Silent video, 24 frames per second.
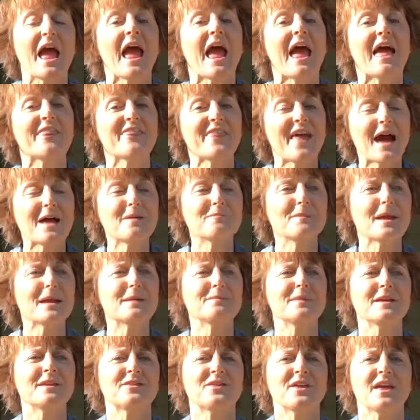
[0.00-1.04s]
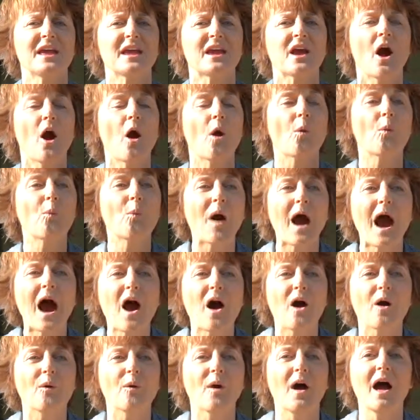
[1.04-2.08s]
And that made me think,
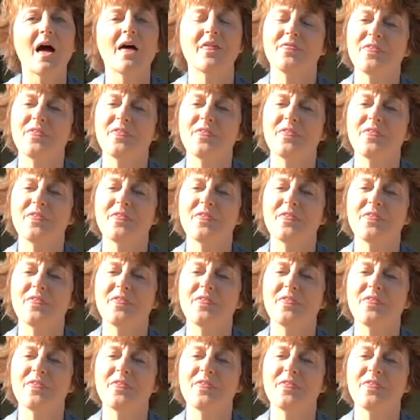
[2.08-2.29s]
wow,